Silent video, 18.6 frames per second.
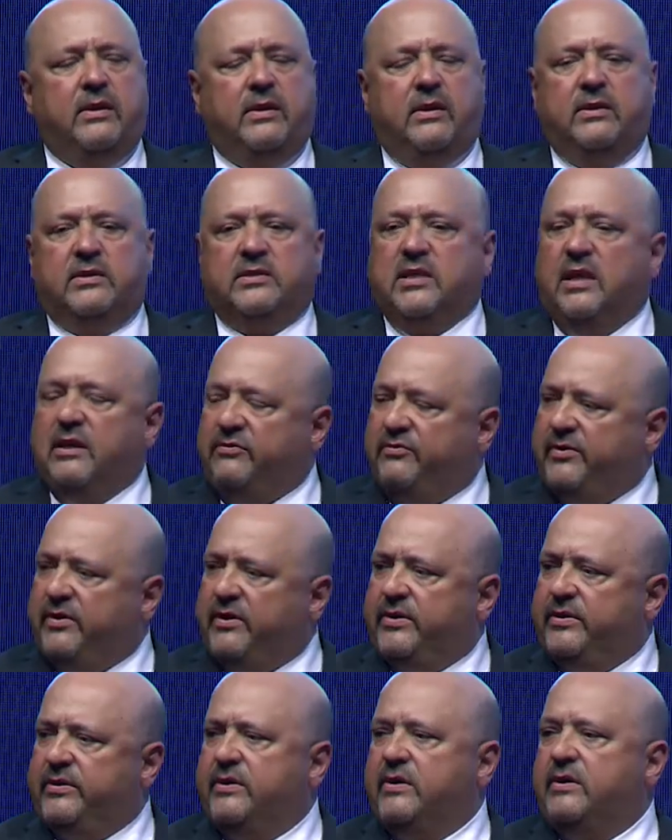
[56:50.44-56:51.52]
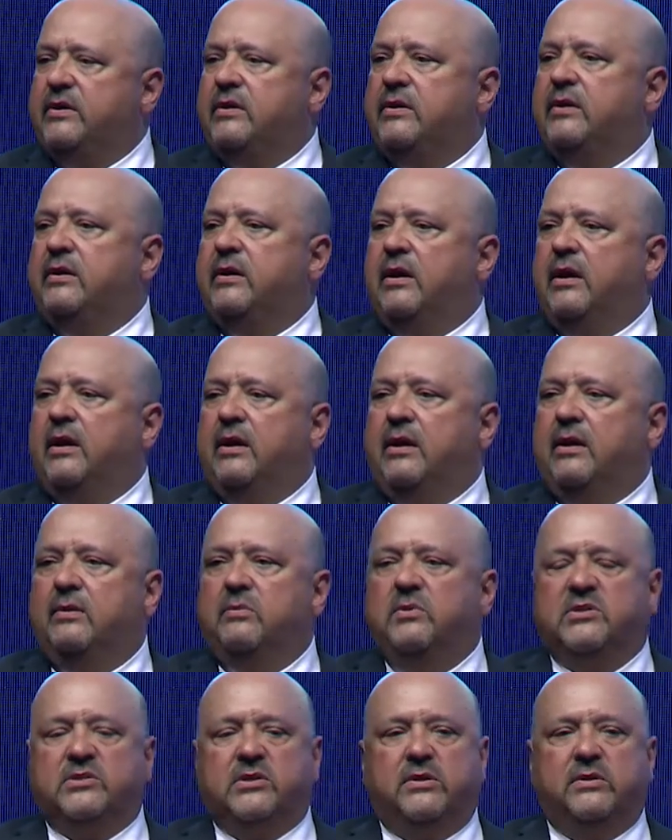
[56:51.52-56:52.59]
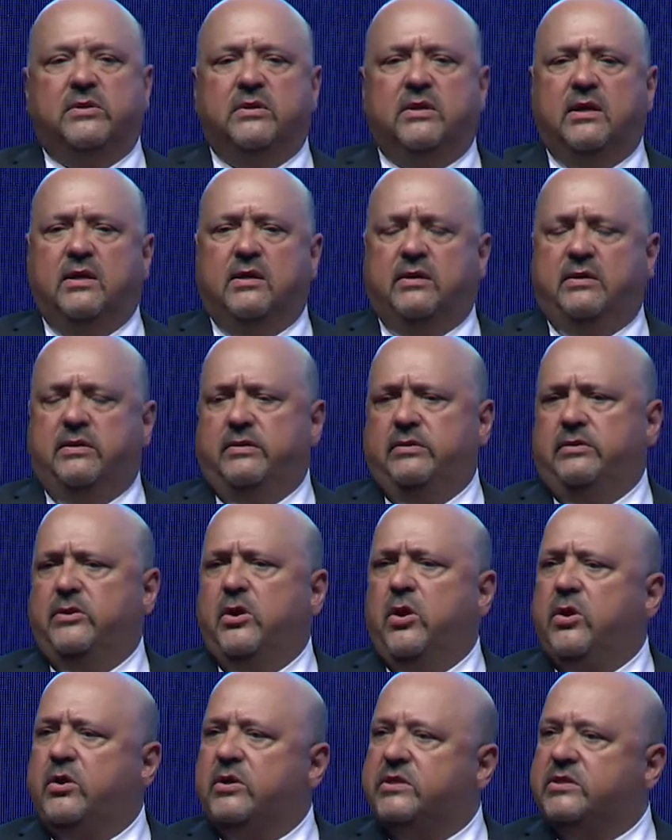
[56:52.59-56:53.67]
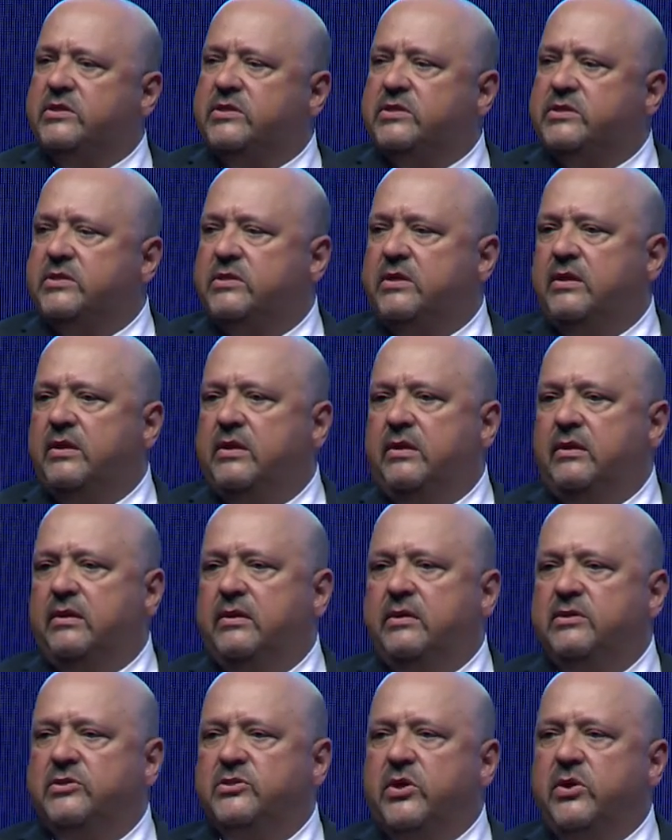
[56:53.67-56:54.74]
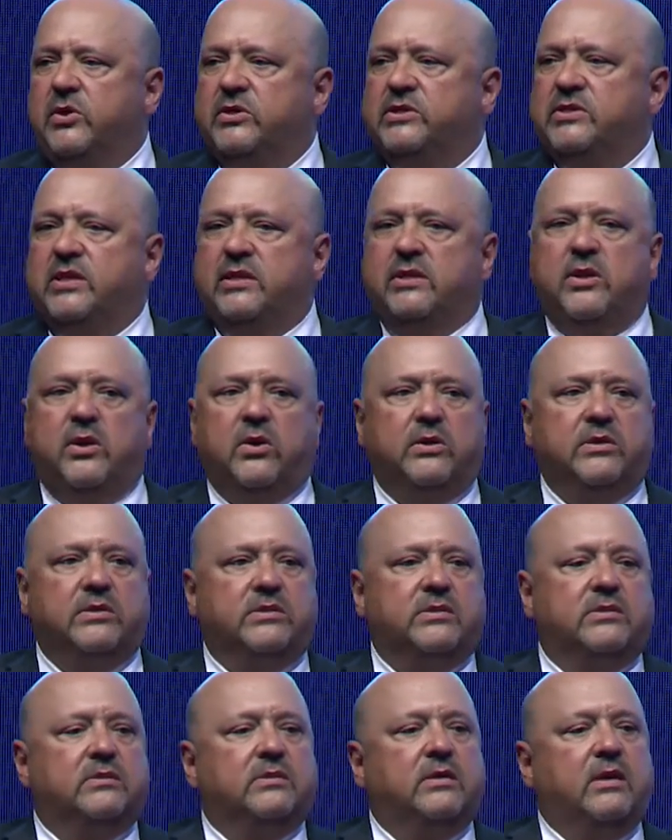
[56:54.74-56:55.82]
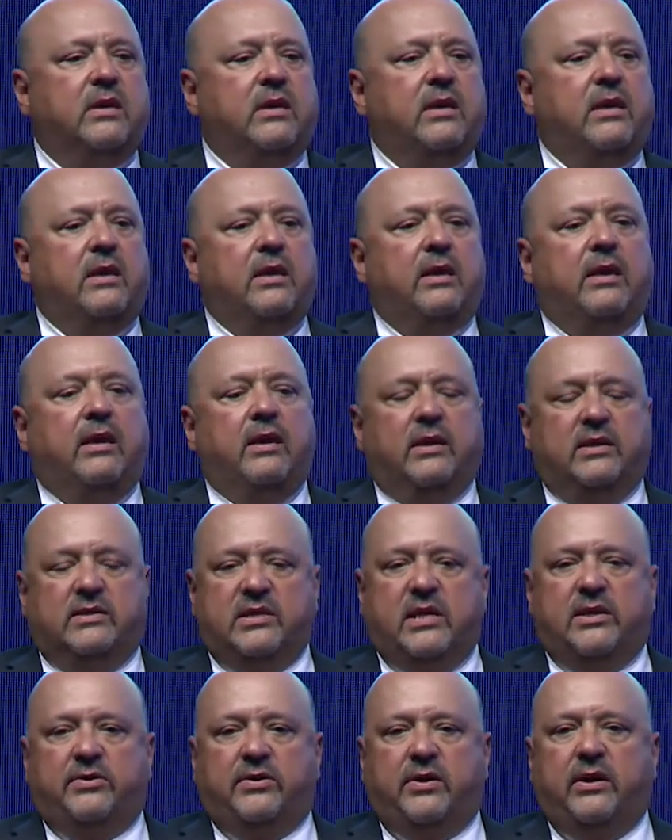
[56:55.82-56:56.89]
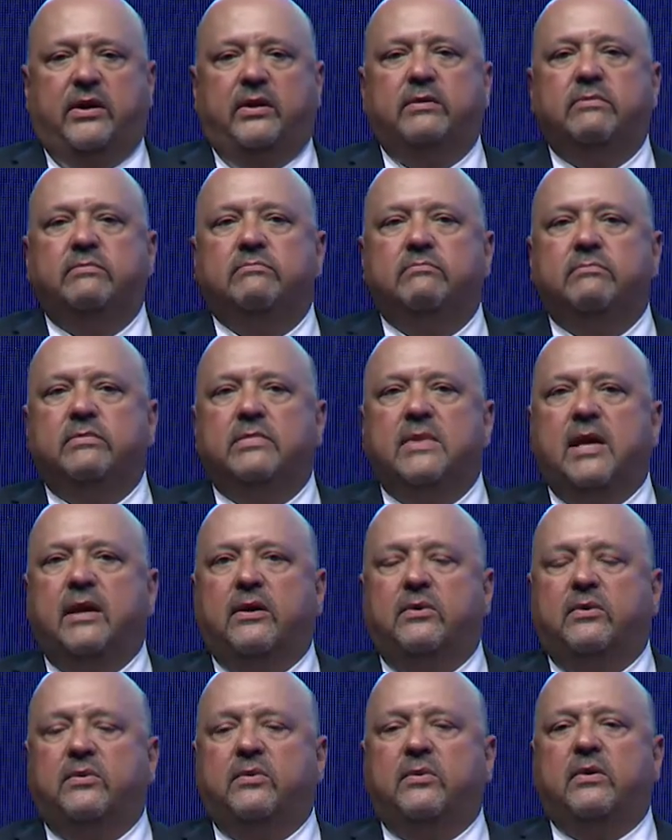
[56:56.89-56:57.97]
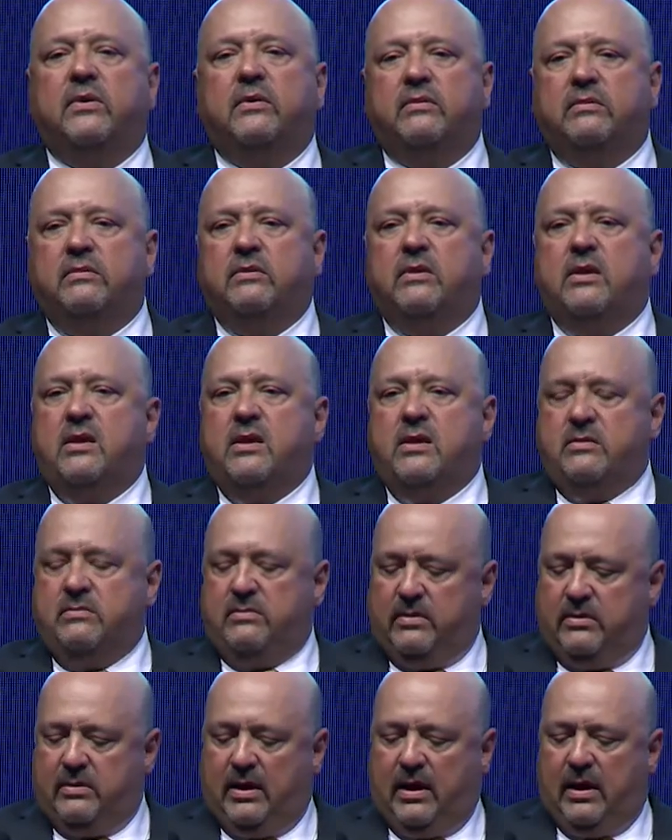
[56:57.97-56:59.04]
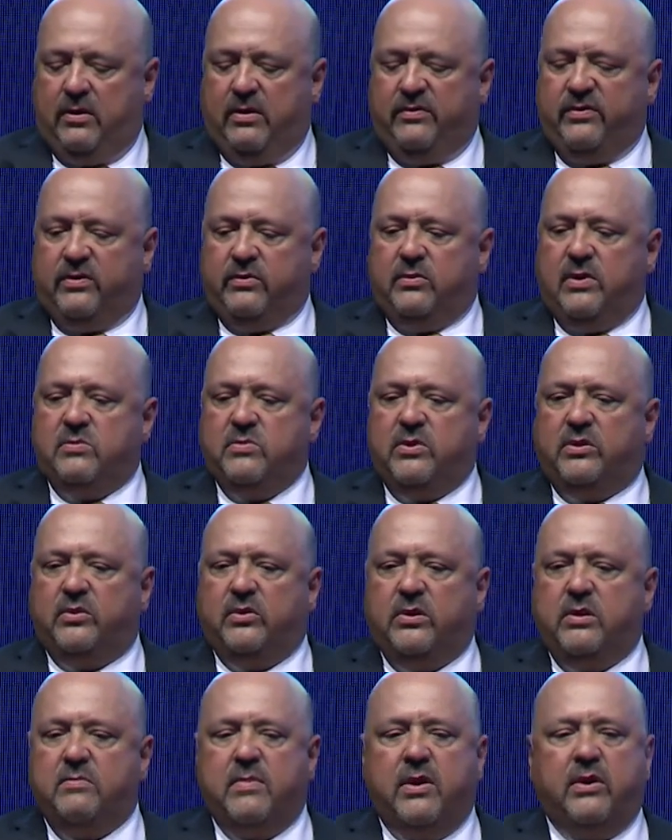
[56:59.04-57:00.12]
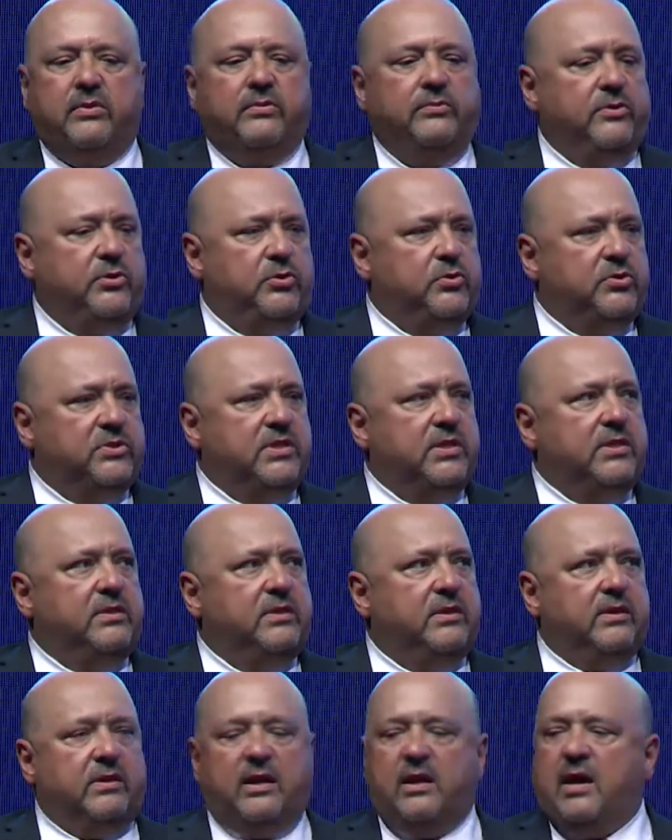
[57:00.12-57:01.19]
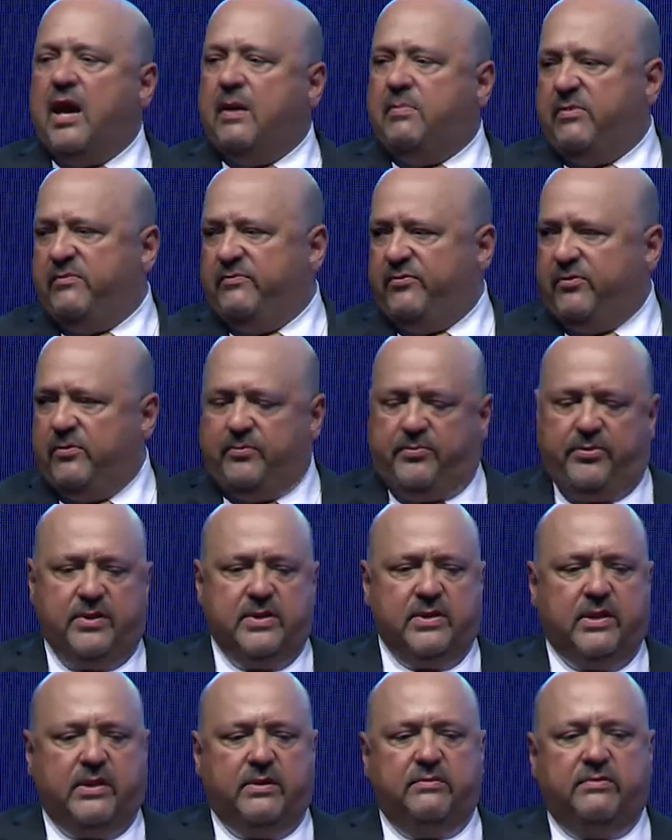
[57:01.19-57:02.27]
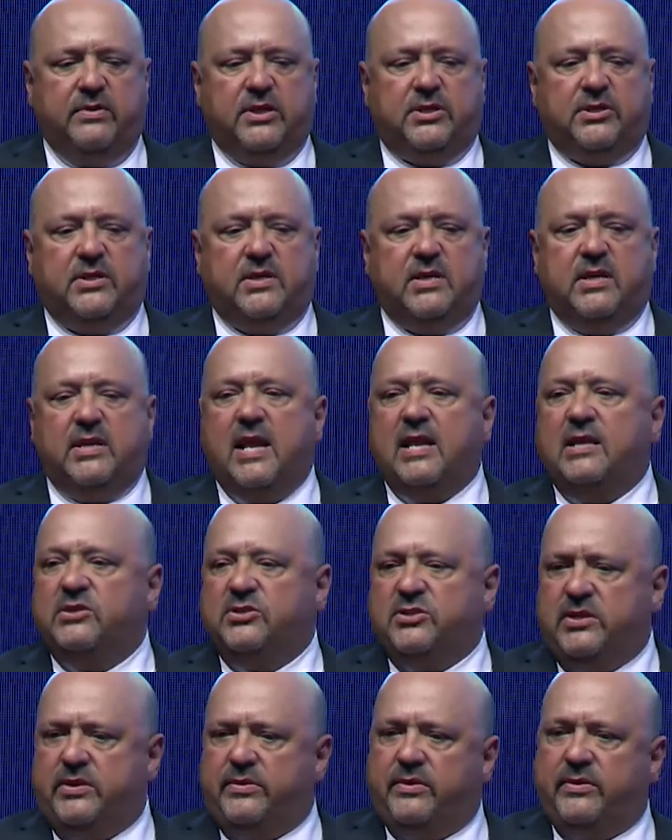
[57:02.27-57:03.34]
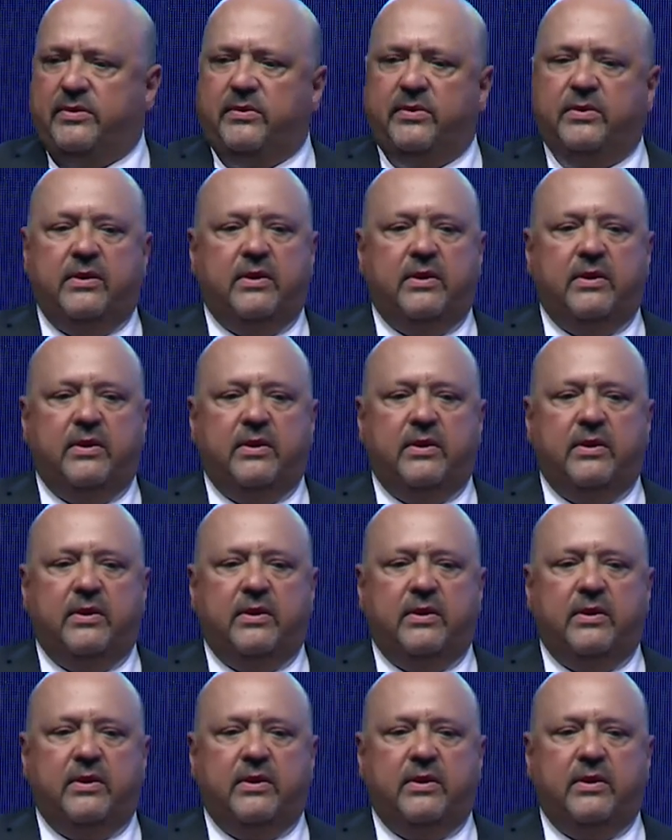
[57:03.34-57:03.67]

sulfur, was on NOx, SOx and NOx, etc. Now, however, when we're talking about reducing the carbon footprint and reaching a net zero,